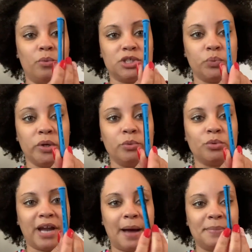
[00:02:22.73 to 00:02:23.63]
which we will
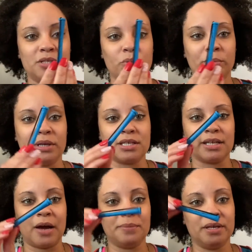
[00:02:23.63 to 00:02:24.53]
not be doing because then
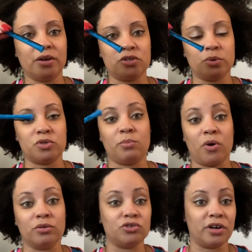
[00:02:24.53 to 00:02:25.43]
I'll be here until
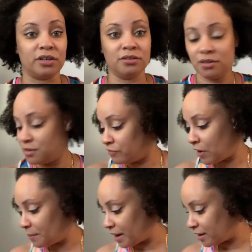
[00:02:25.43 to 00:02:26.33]
tomorrow trying to
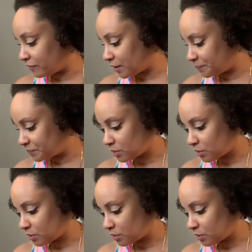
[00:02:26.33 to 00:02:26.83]
wrap my hair up.